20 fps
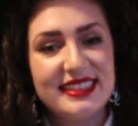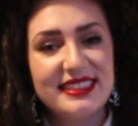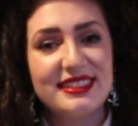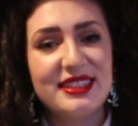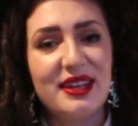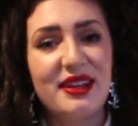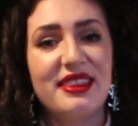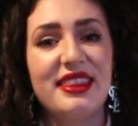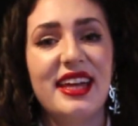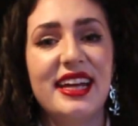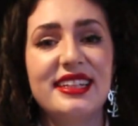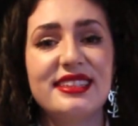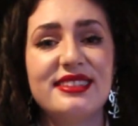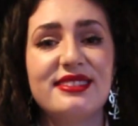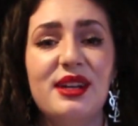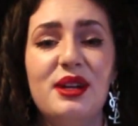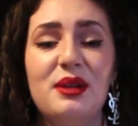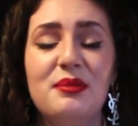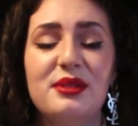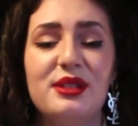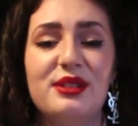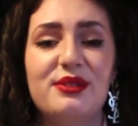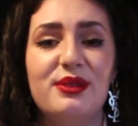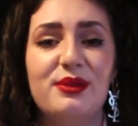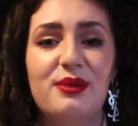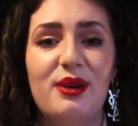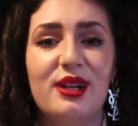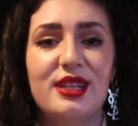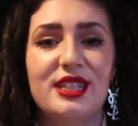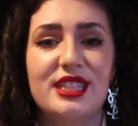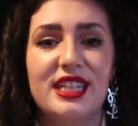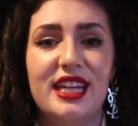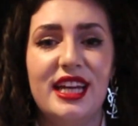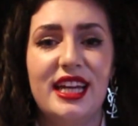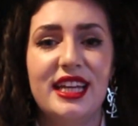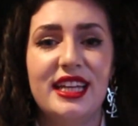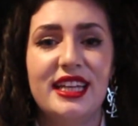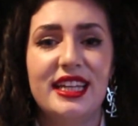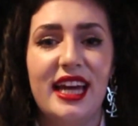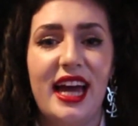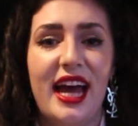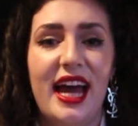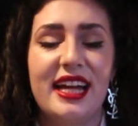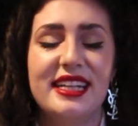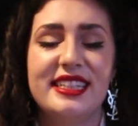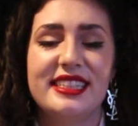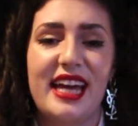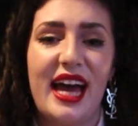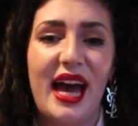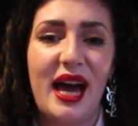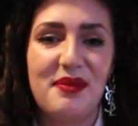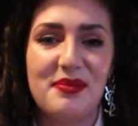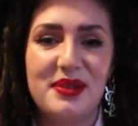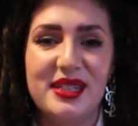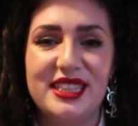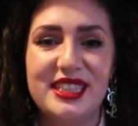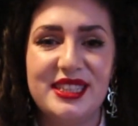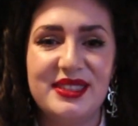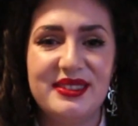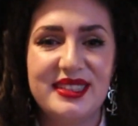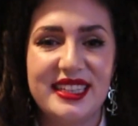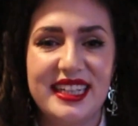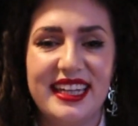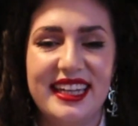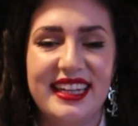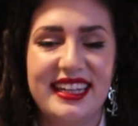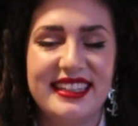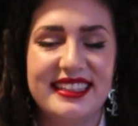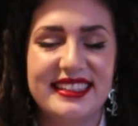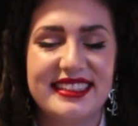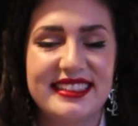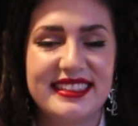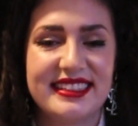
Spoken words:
So thanks so much for watching, and Happy New Year!